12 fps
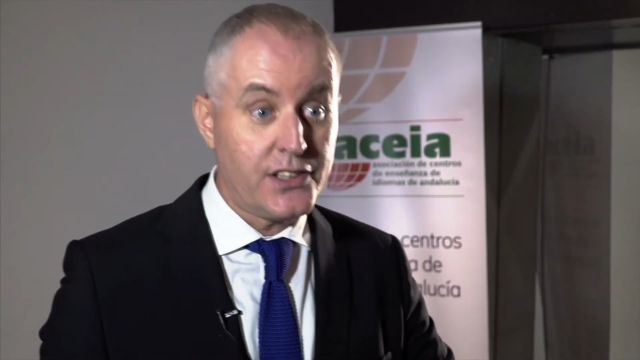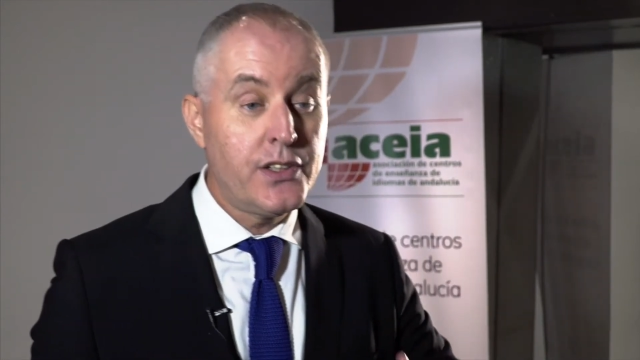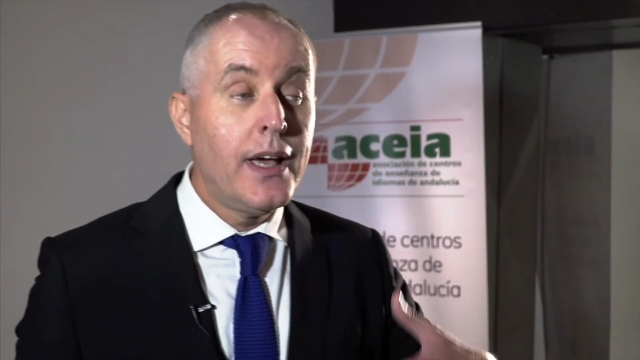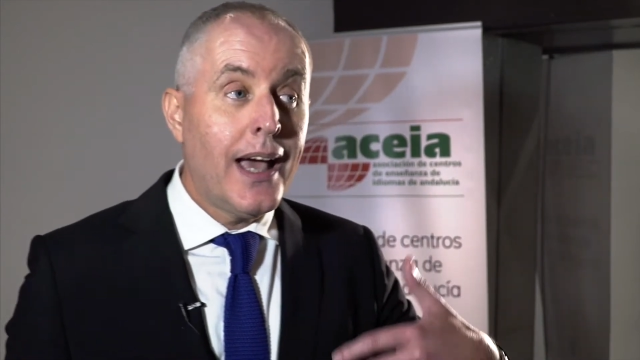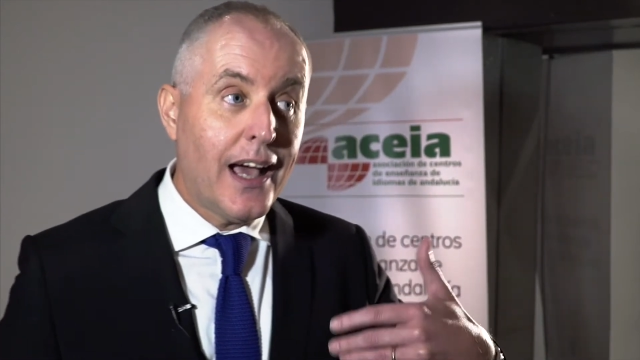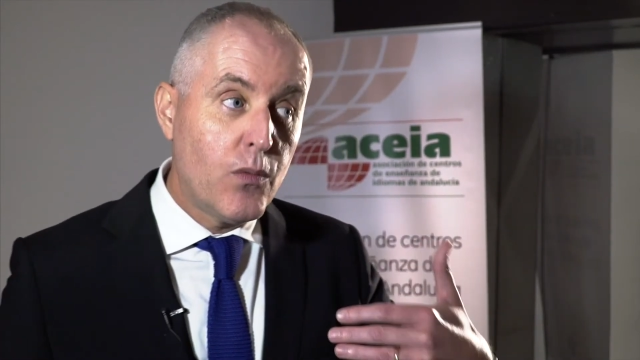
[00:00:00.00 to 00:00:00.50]

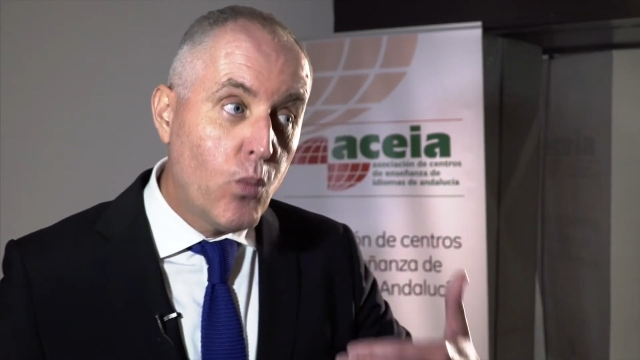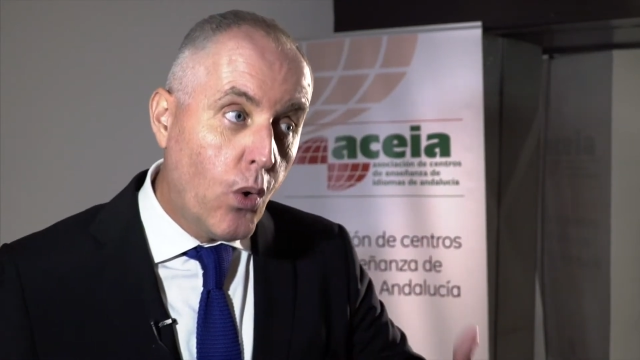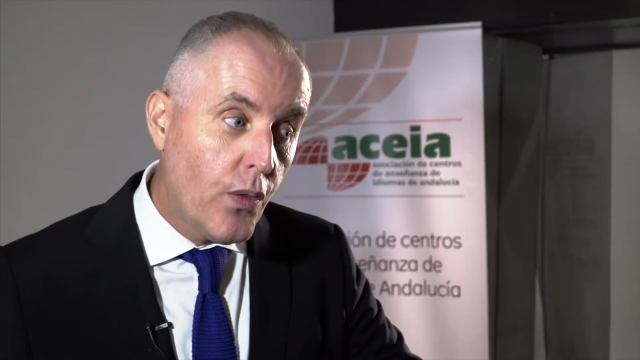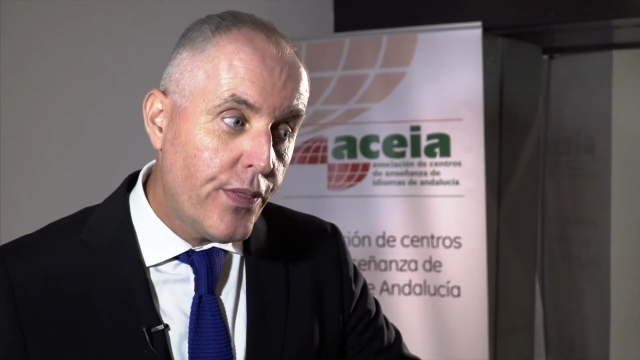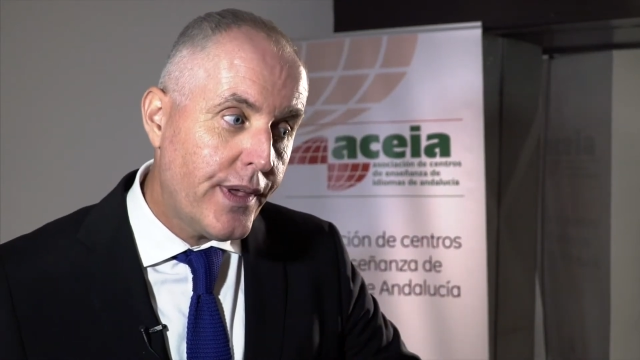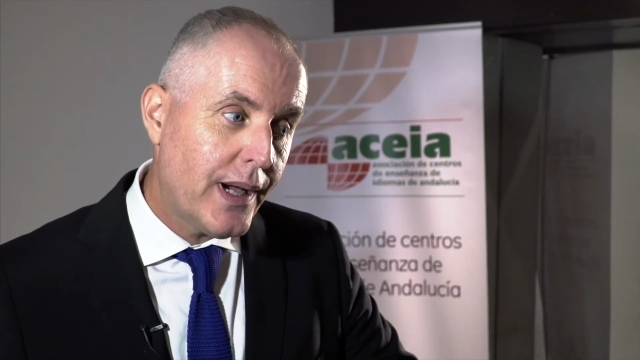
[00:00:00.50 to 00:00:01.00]
And
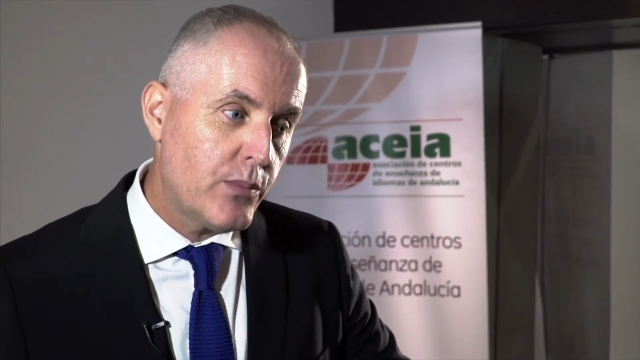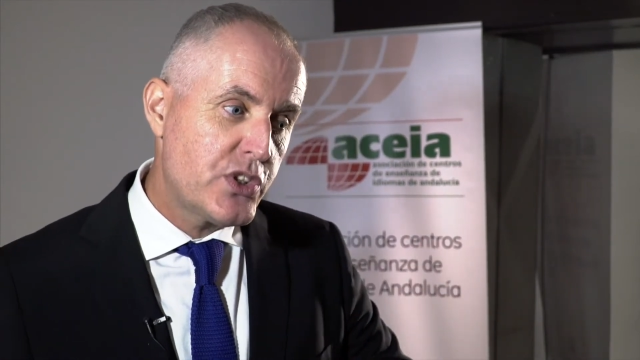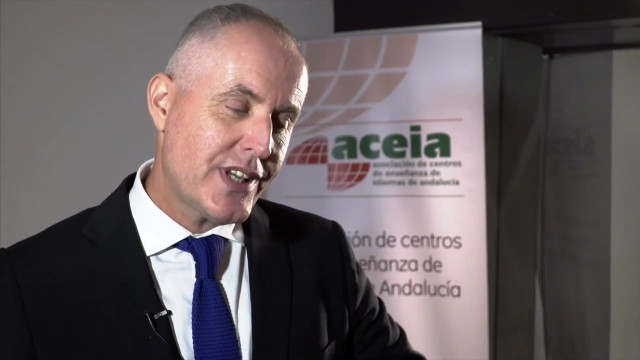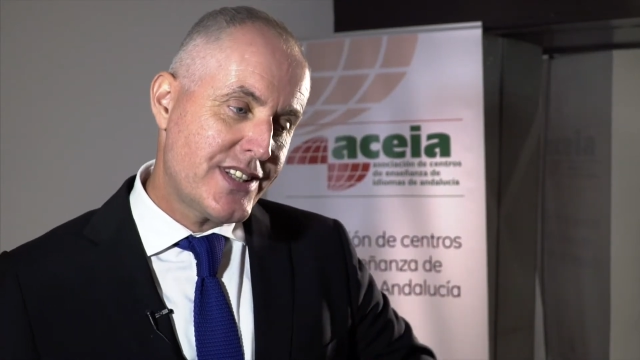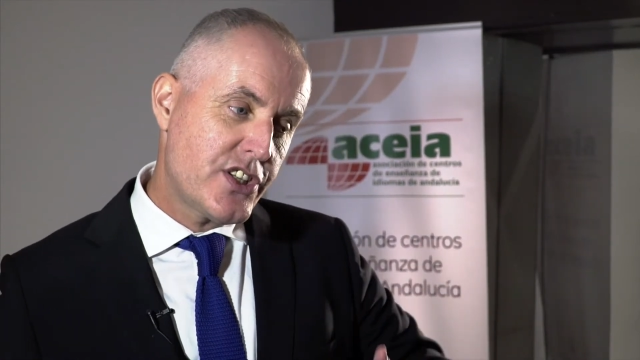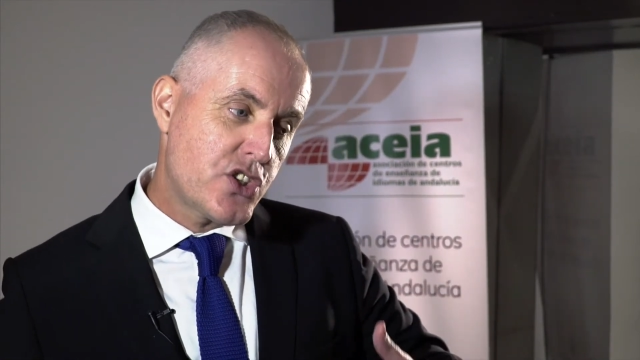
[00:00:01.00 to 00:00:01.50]
one thing I
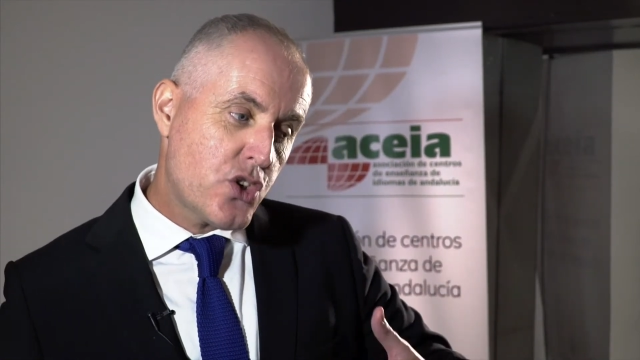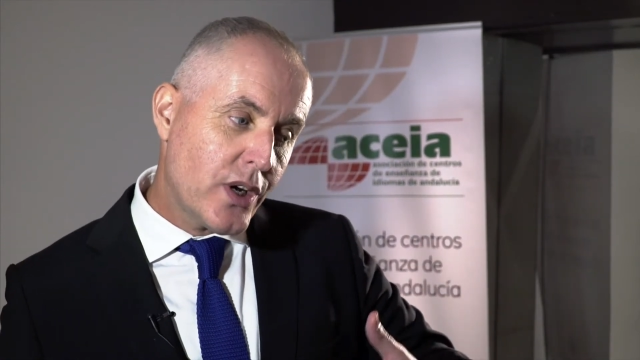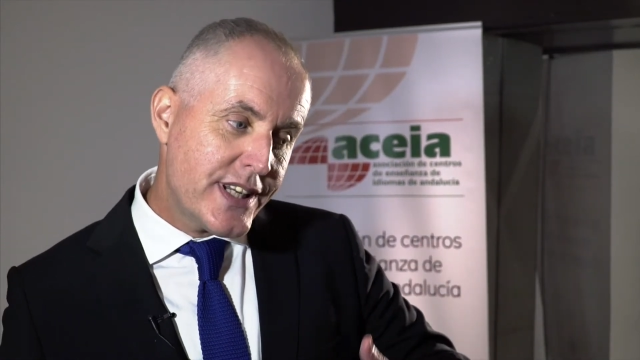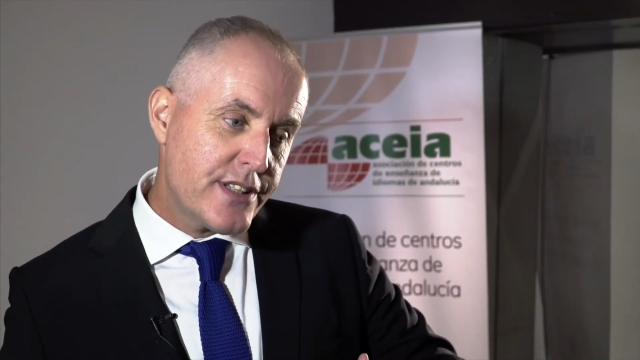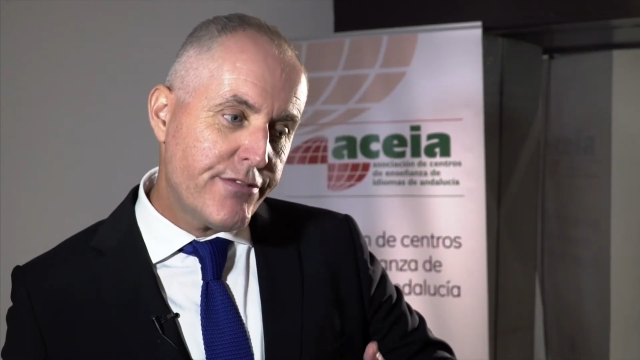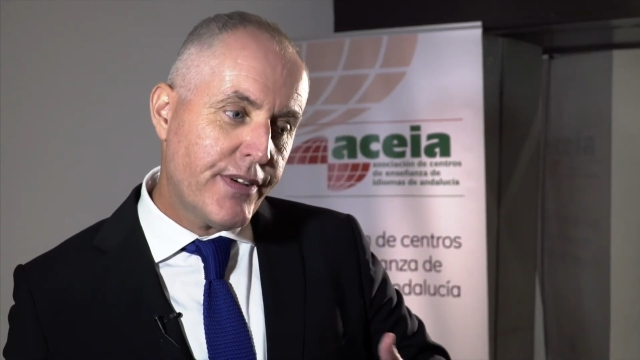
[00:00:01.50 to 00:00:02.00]
would say, to
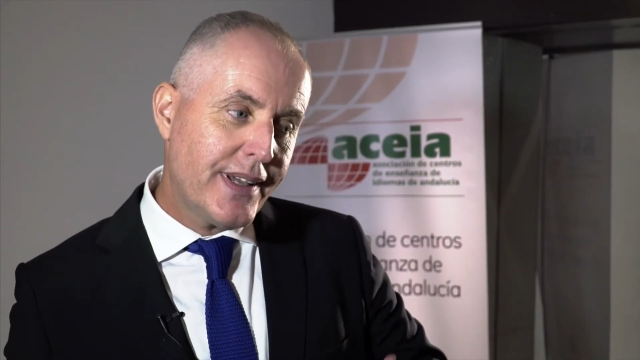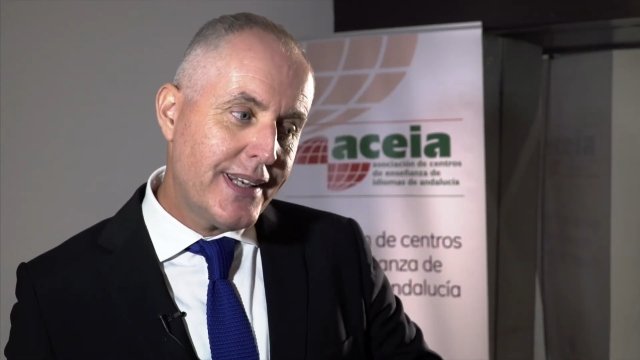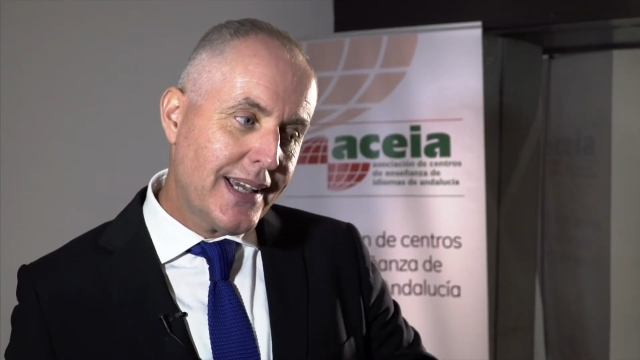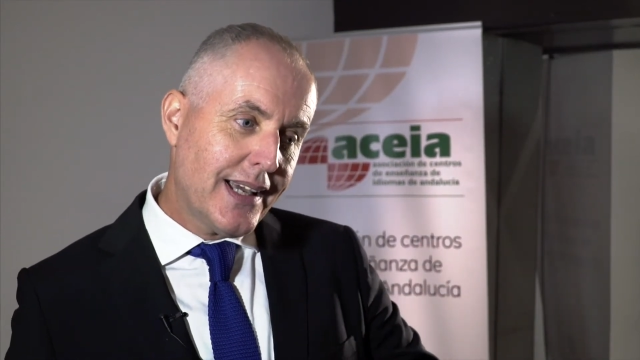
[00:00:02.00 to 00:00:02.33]
try to find